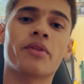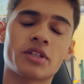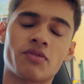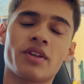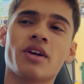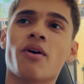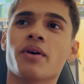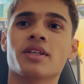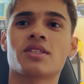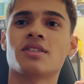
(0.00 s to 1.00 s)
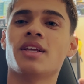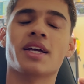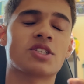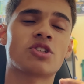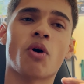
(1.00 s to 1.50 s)
this video. It's
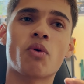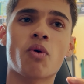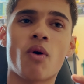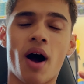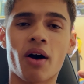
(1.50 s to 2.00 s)
so cool how